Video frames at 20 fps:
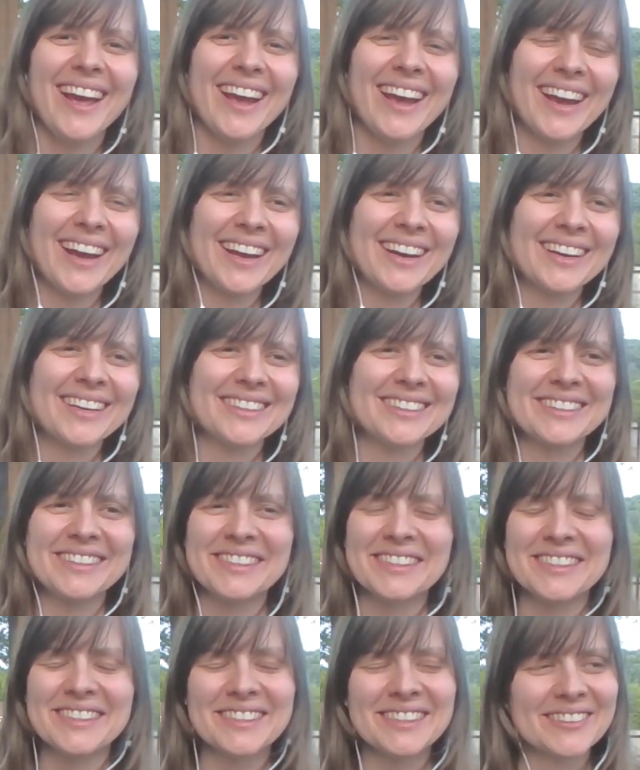and it's
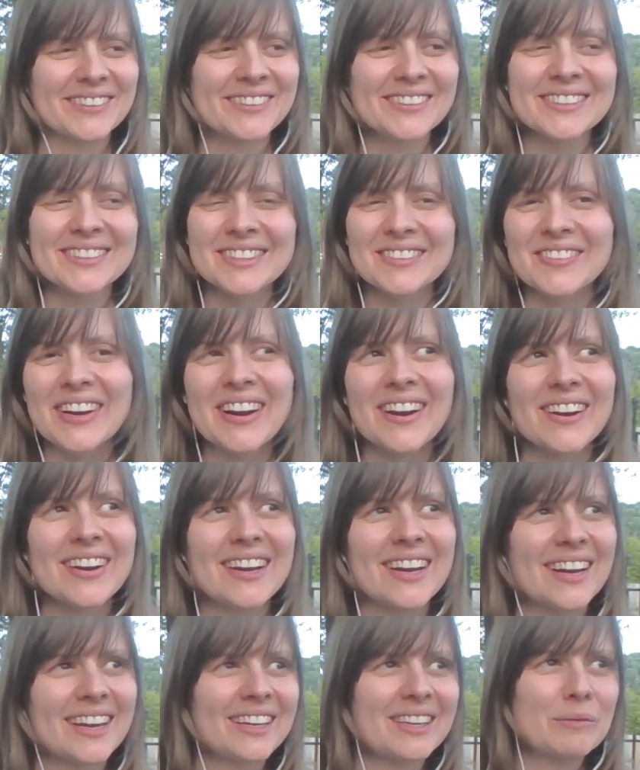just a short summer
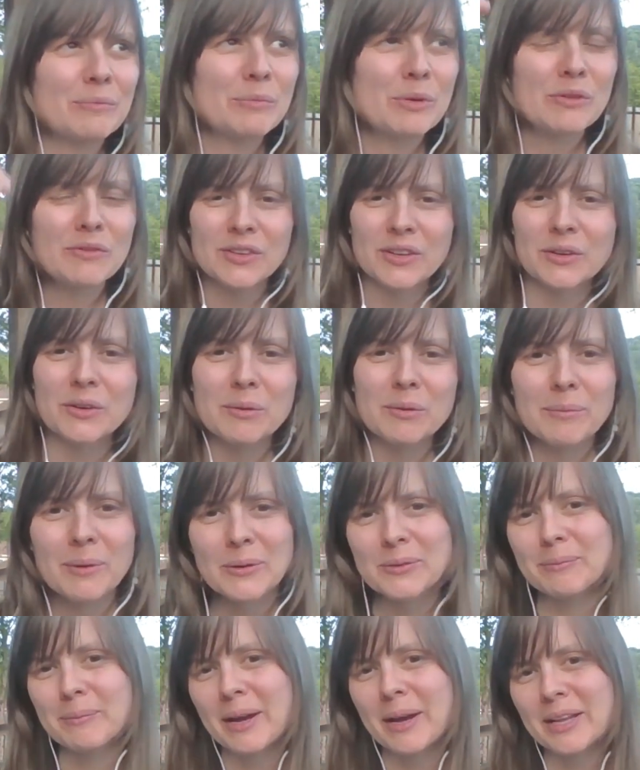haircut. It moves under
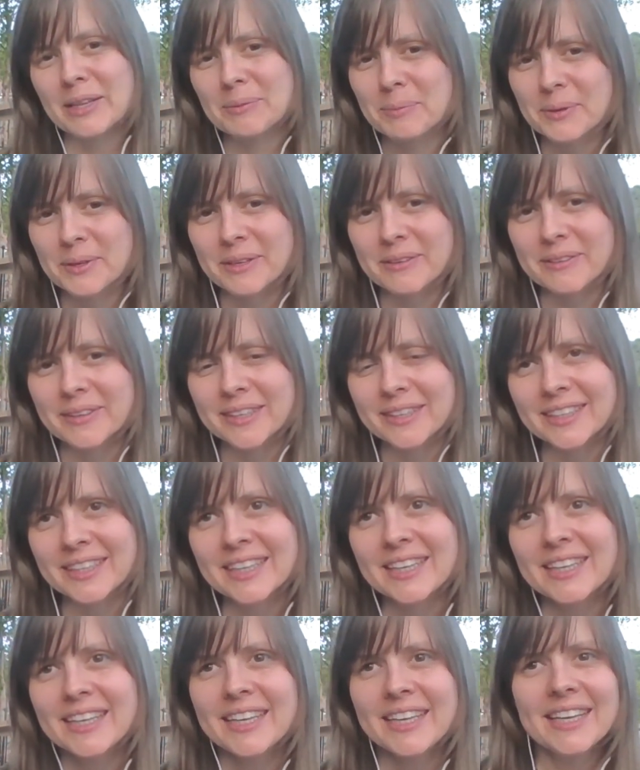most mats pretty
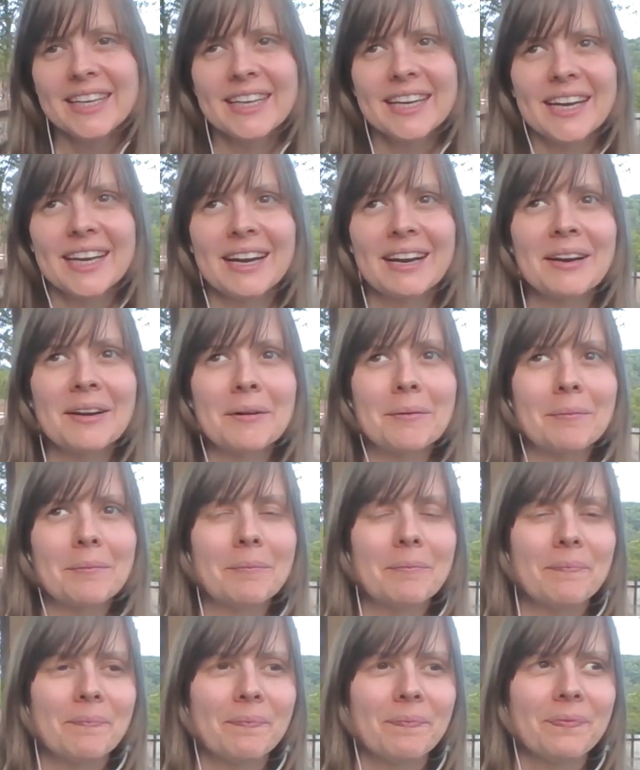quickly, and